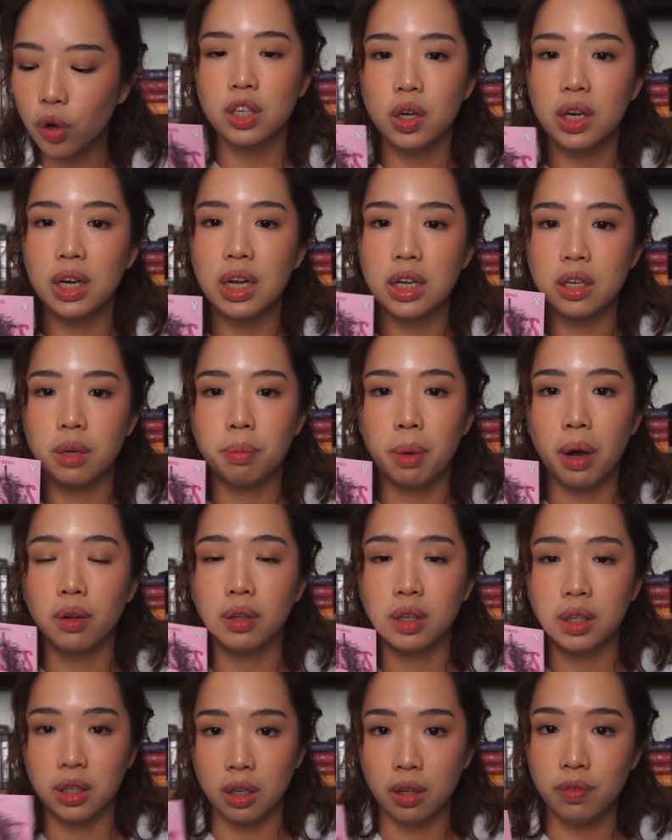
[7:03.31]
This one is
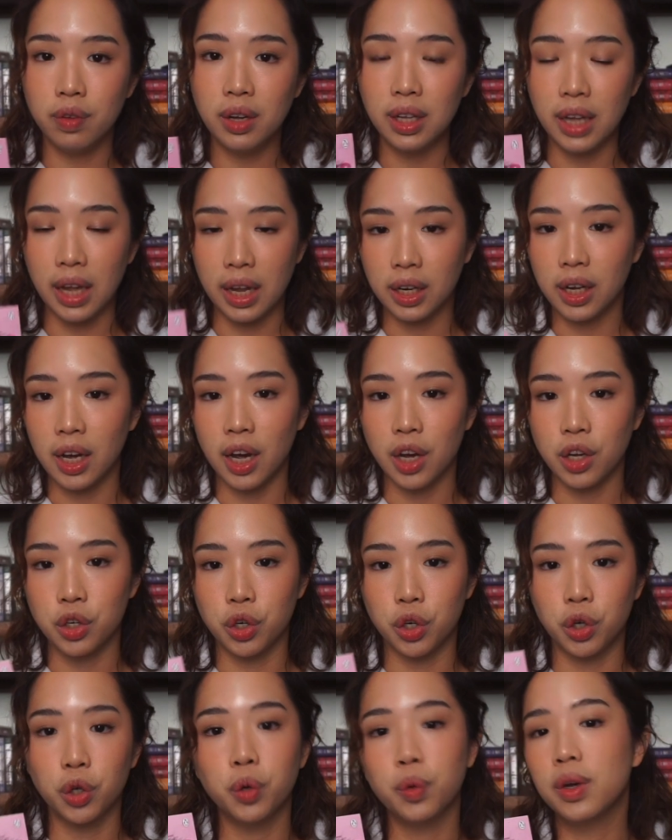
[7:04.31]
about Sylvie
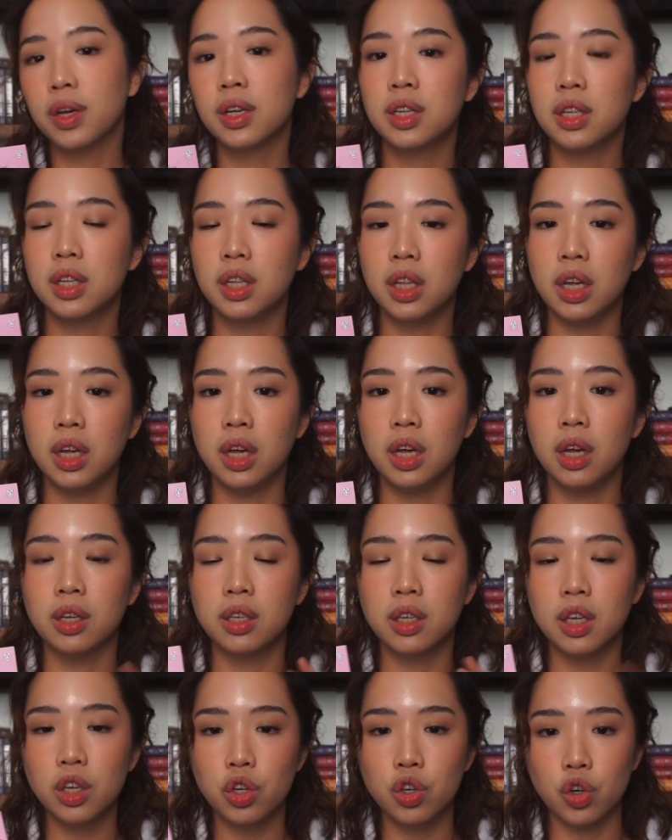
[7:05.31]
Lancaster, who is the
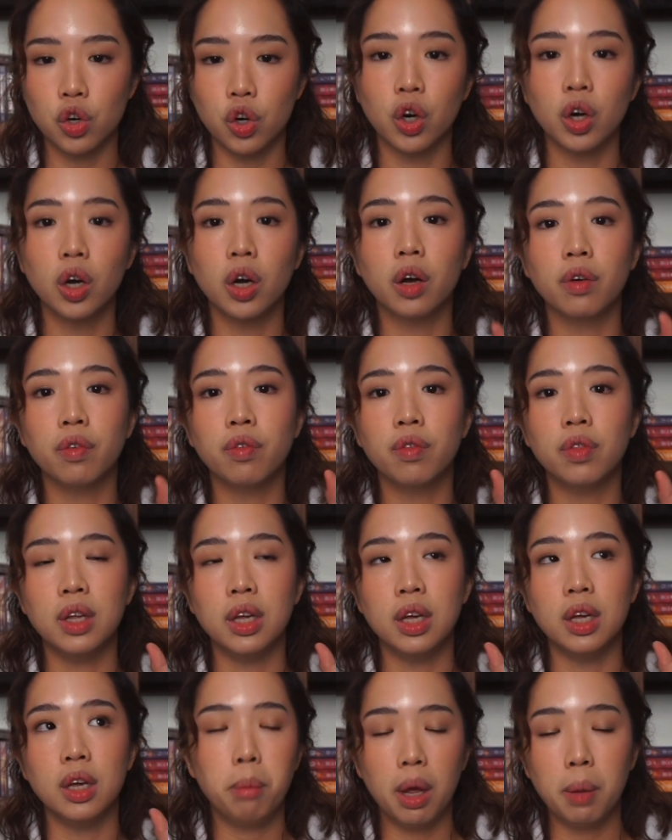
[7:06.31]
sister of
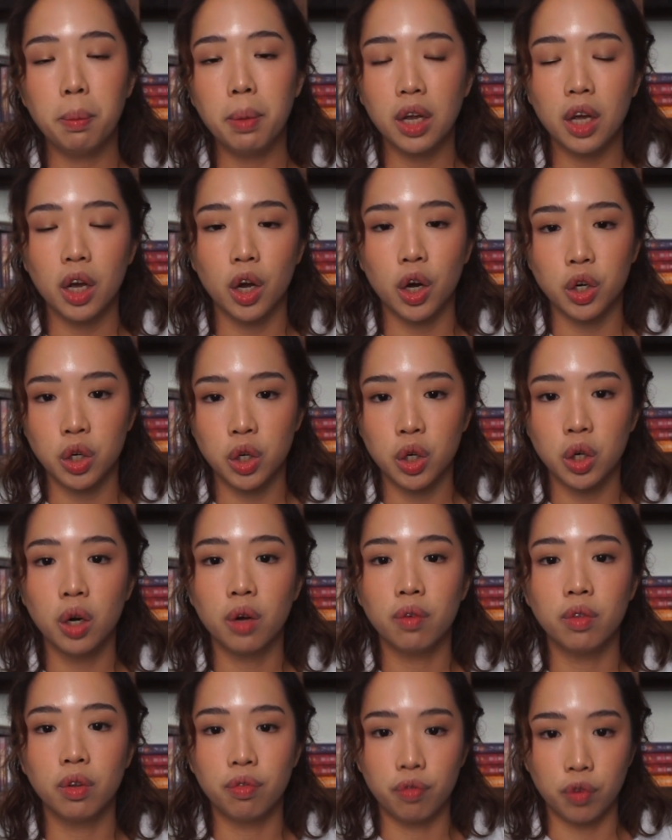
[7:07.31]
the main character
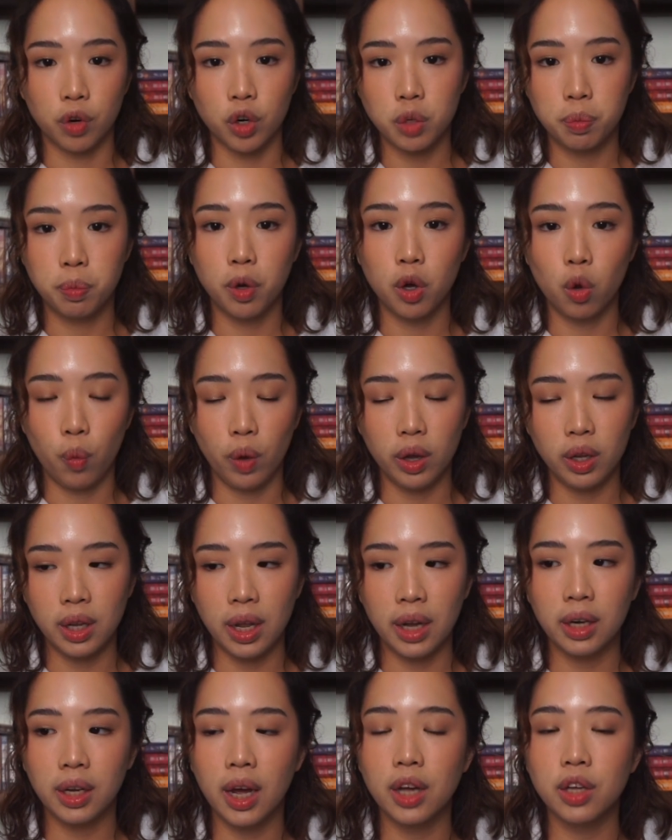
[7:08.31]
of the first book, Whit
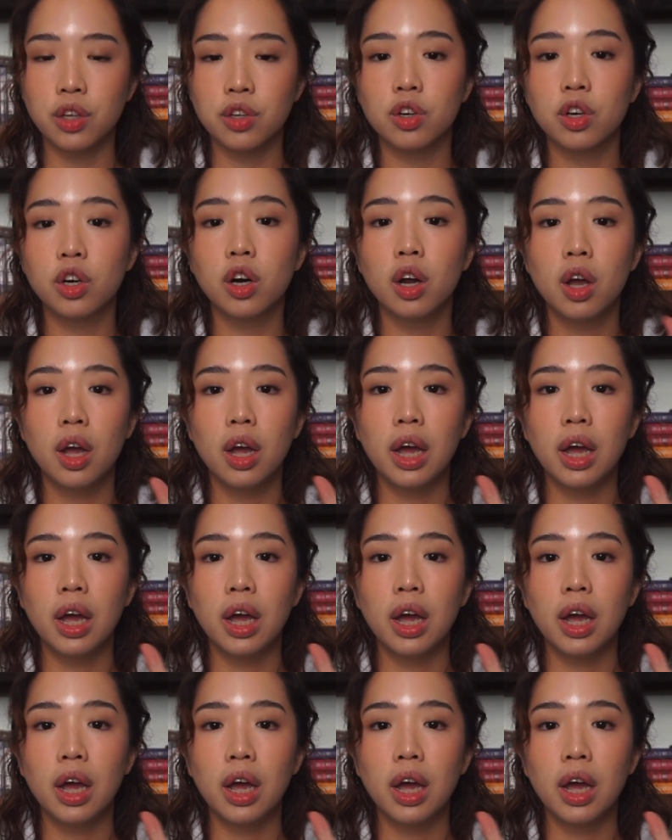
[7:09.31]
Lancaster,